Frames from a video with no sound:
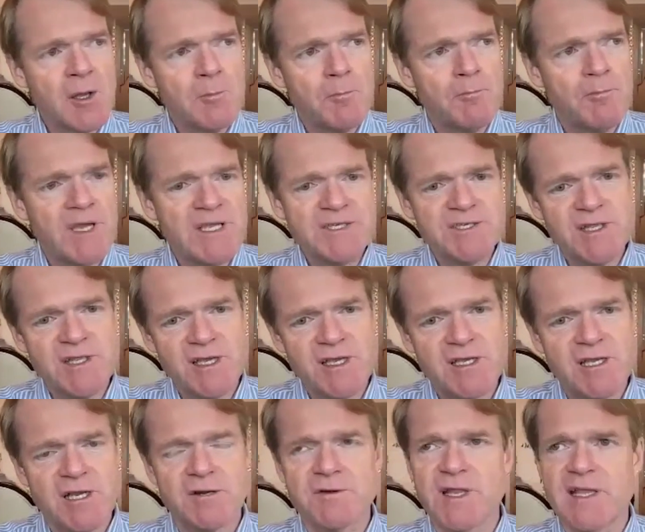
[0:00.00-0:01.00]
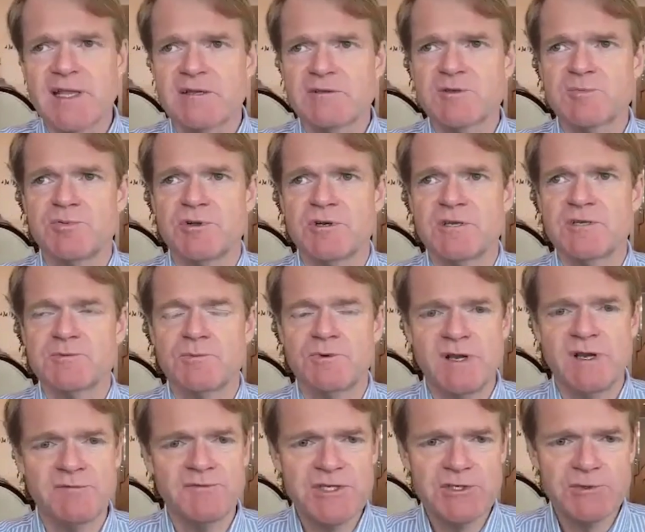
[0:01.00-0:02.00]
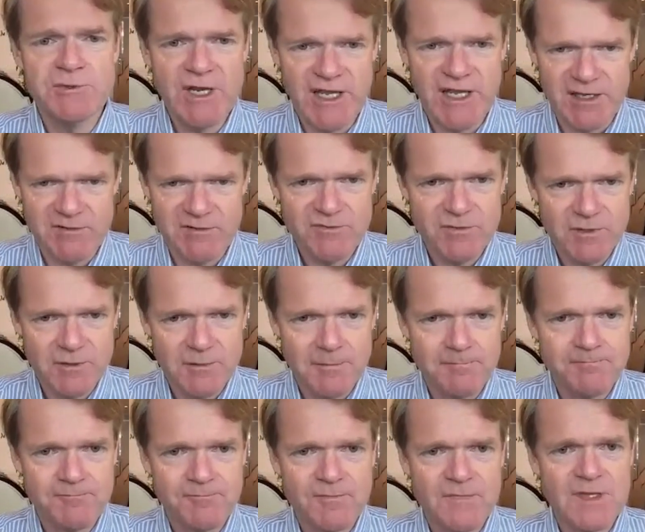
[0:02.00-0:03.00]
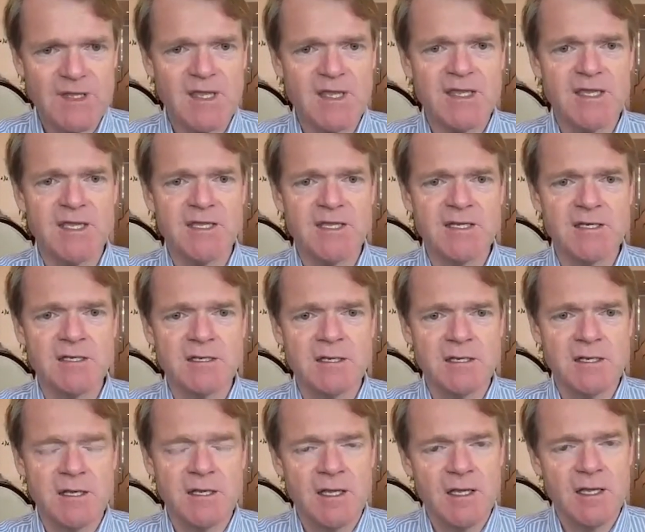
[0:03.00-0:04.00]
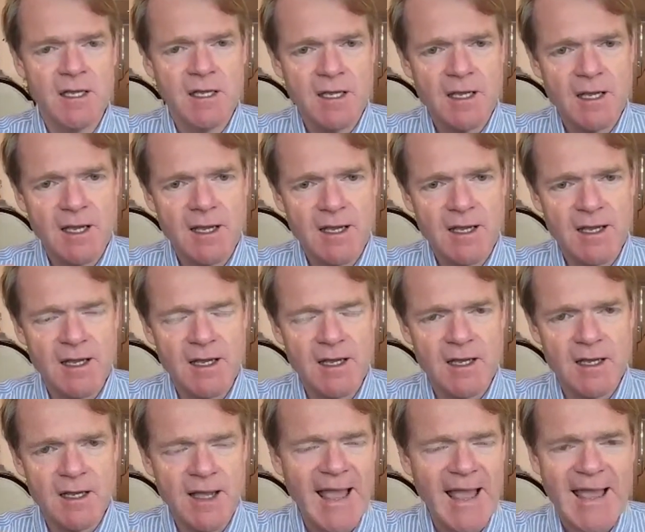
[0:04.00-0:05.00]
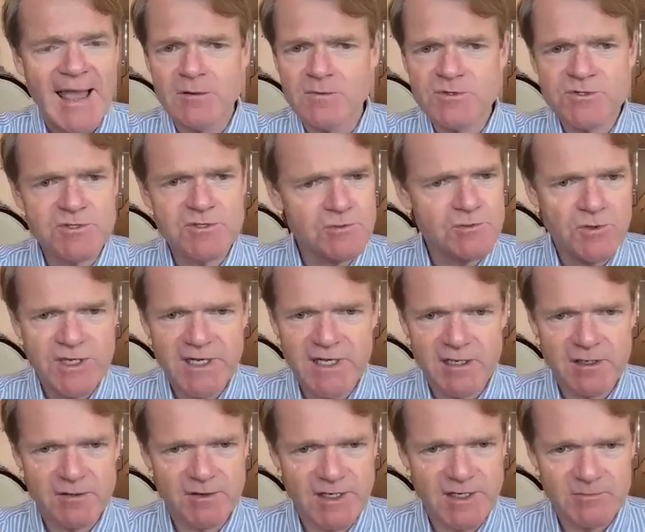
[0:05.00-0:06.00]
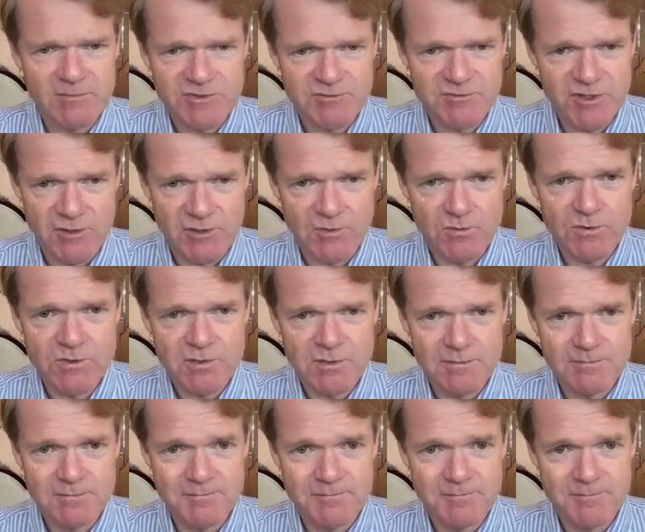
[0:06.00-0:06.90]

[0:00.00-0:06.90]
measure their current house price wherever you live in ounces or kilograms of gold.